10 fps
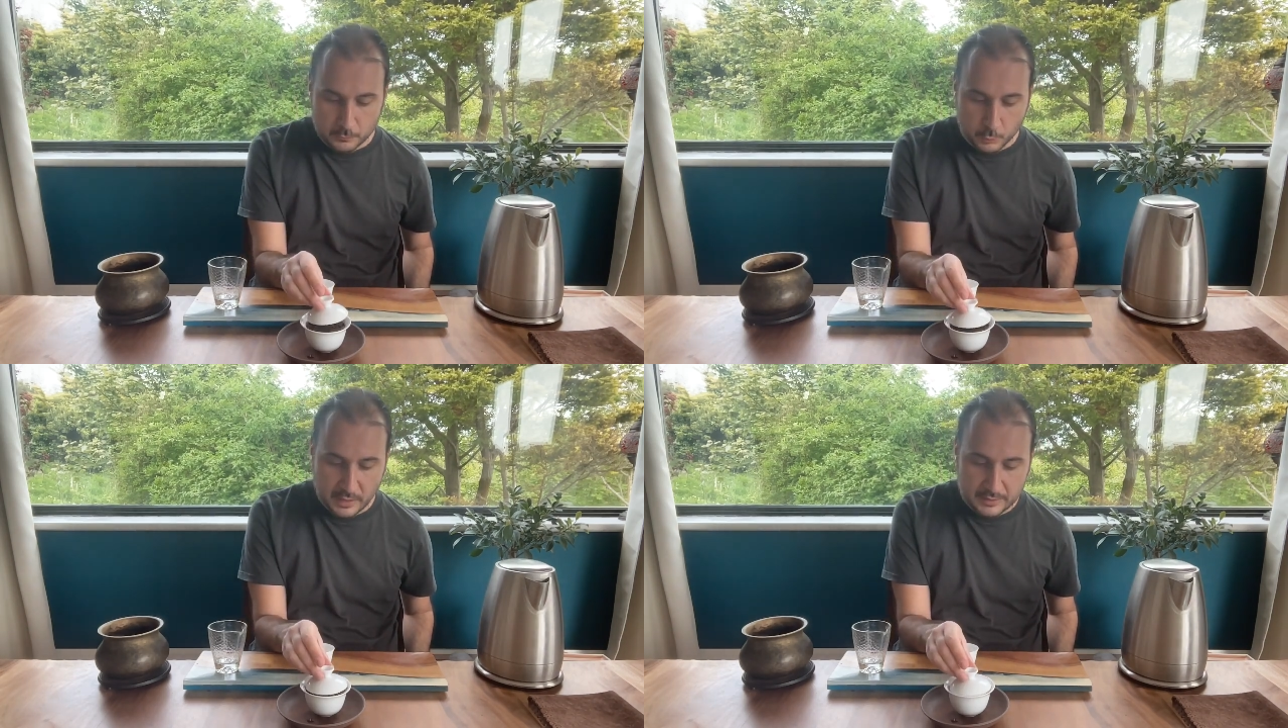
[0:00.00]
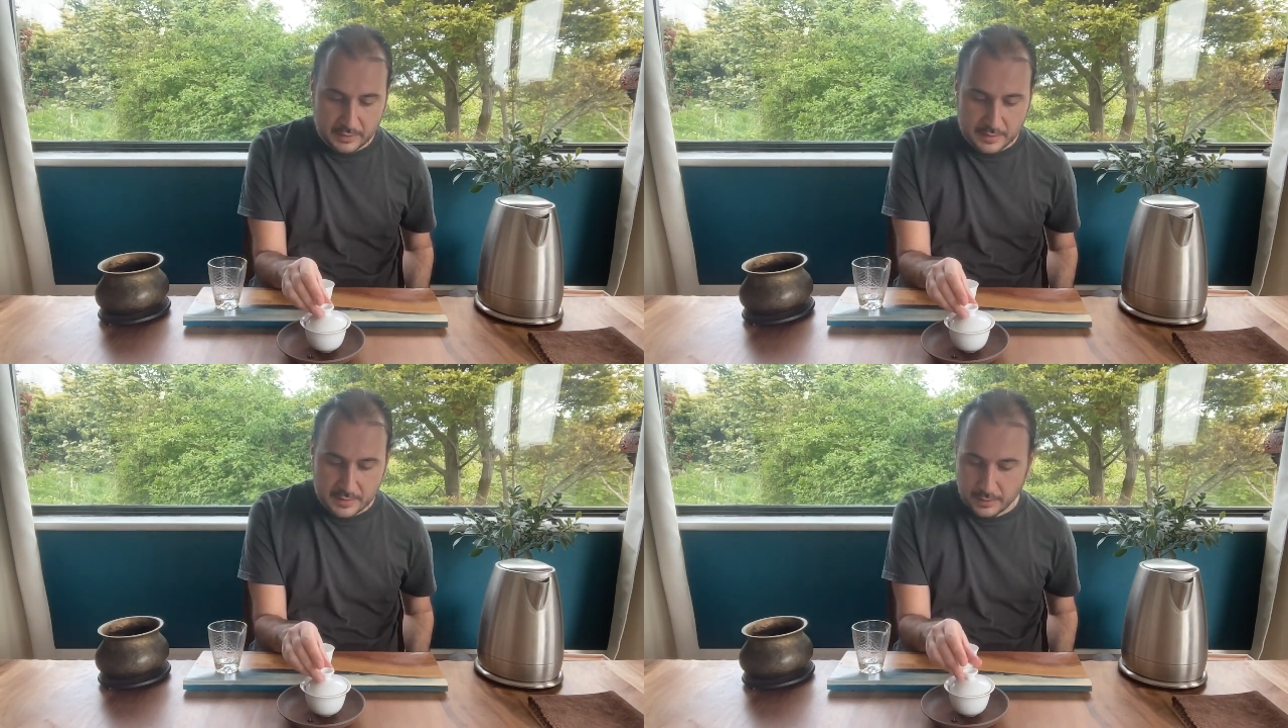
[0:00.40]
What I
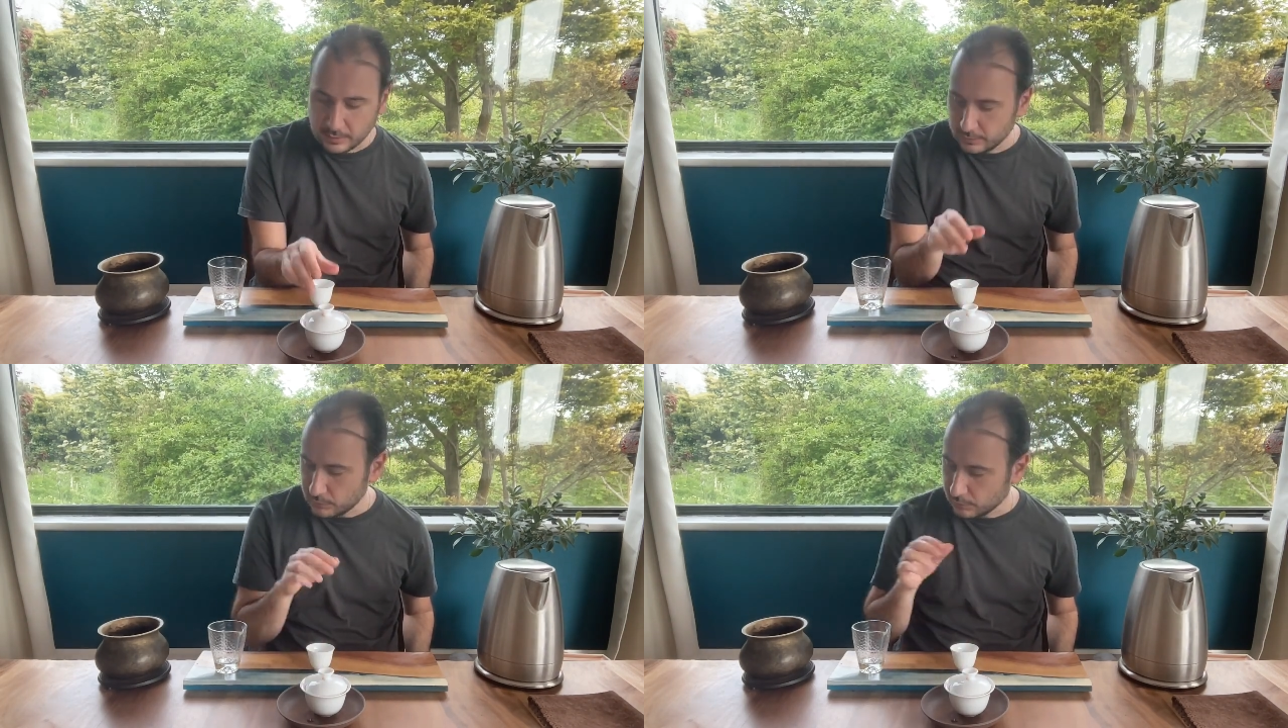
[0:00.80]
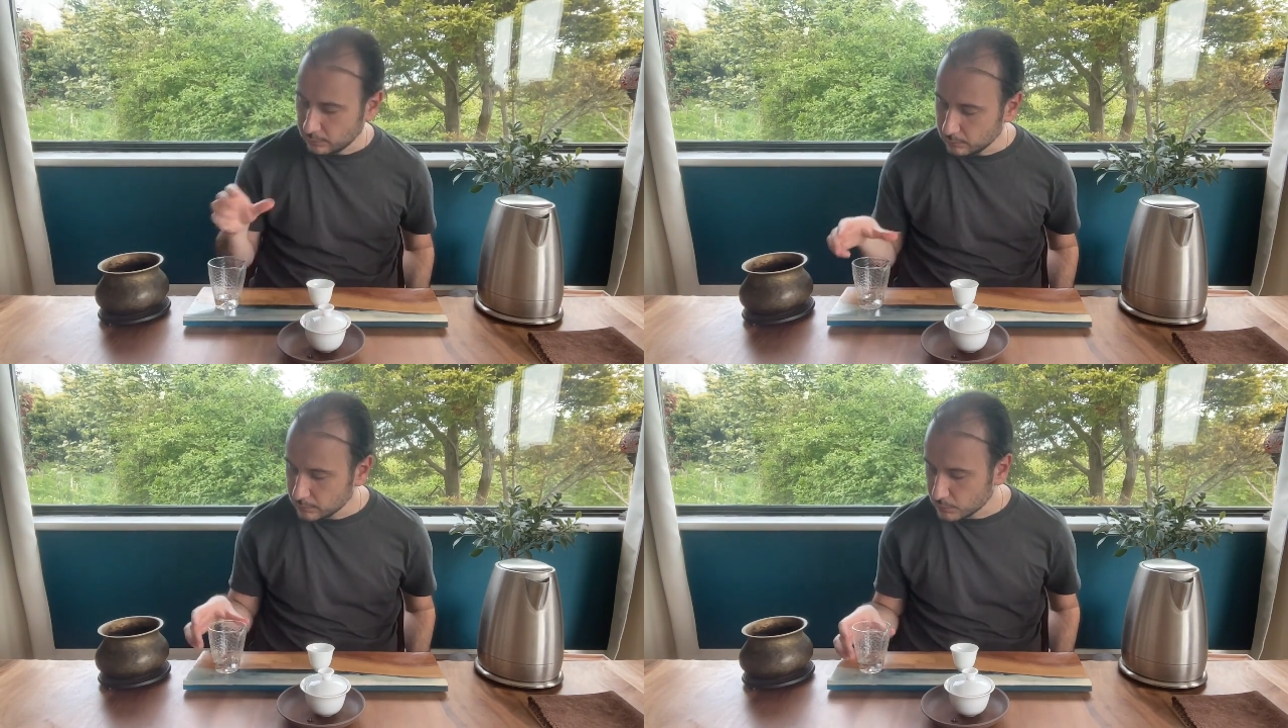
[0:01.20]
didn't say is you can
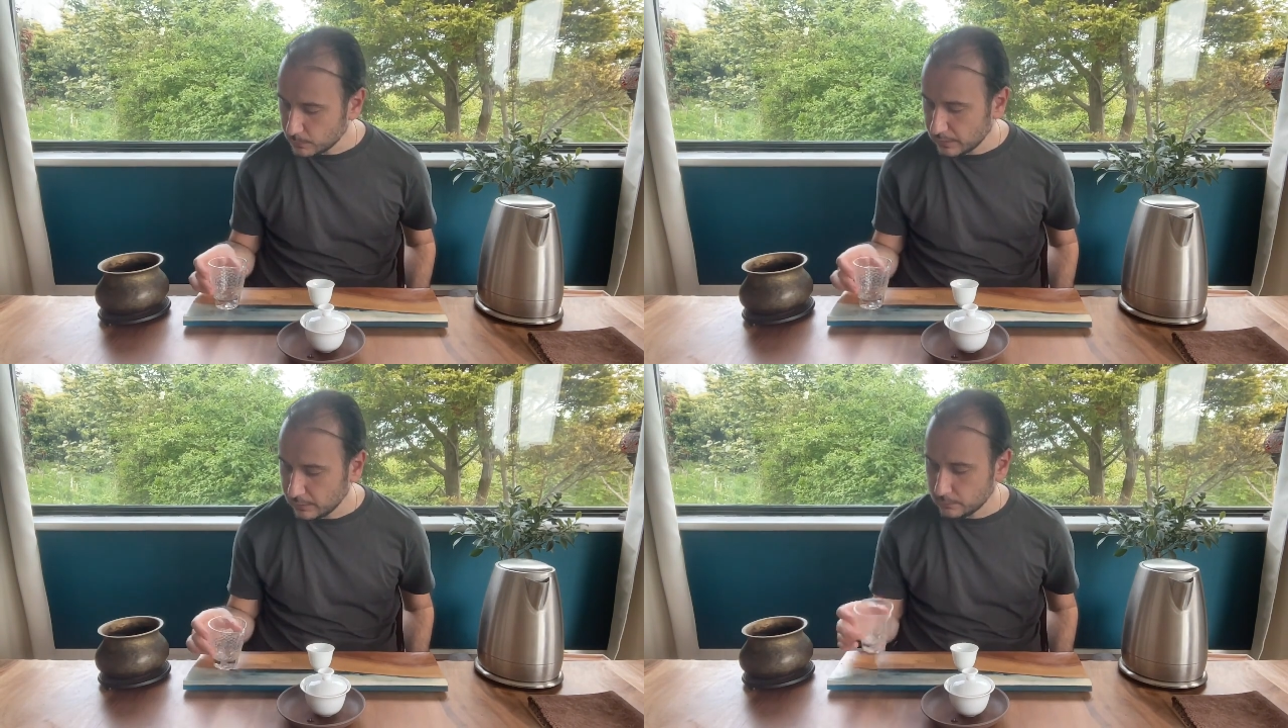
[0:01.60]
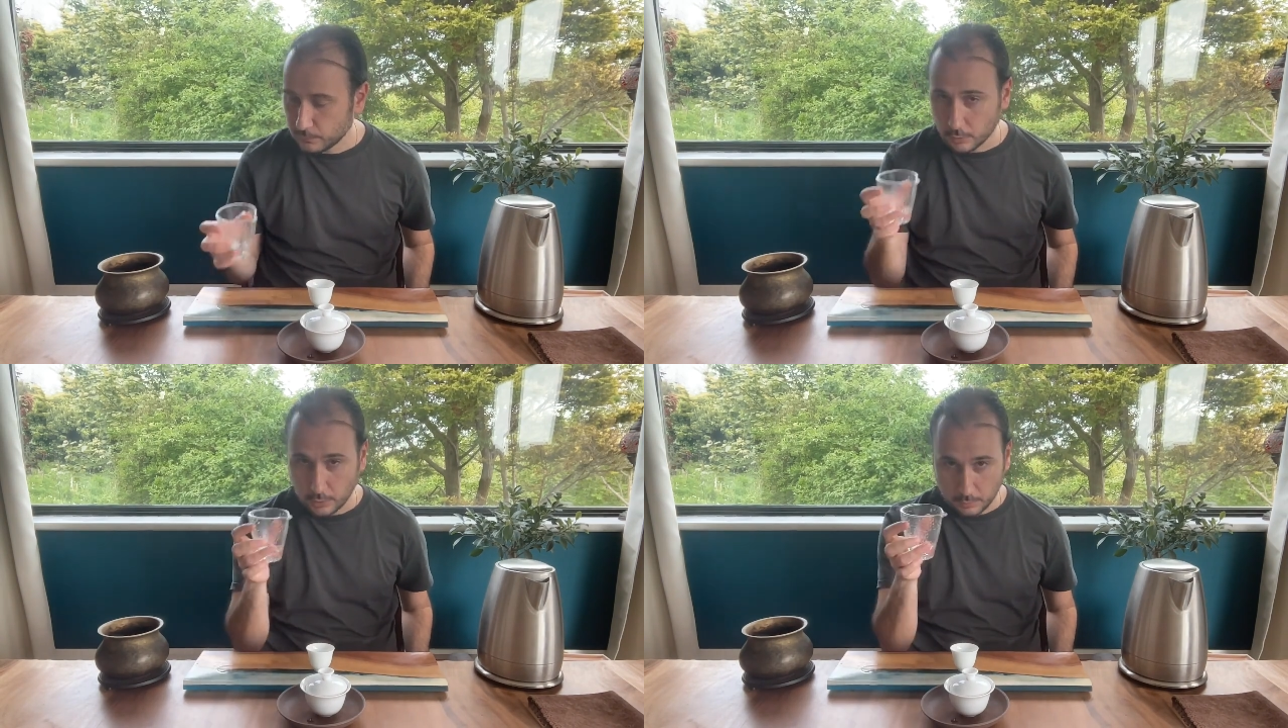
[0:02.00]
also smell it
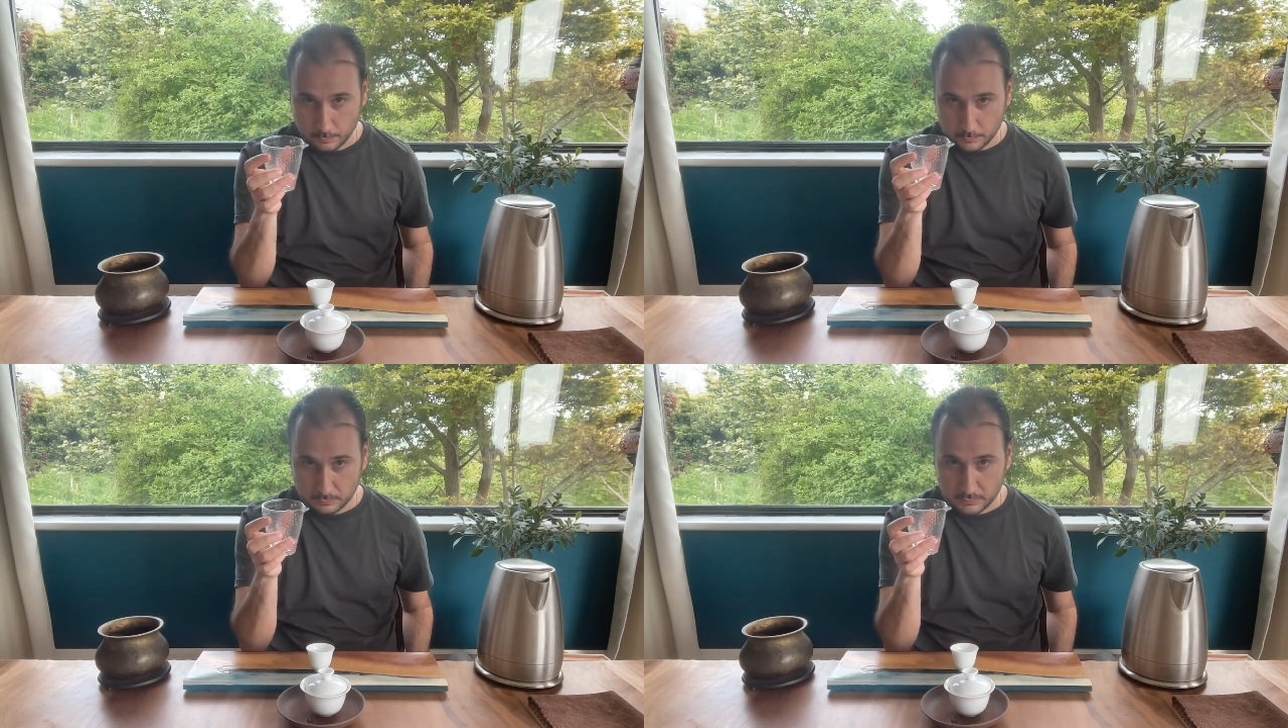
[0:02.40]
from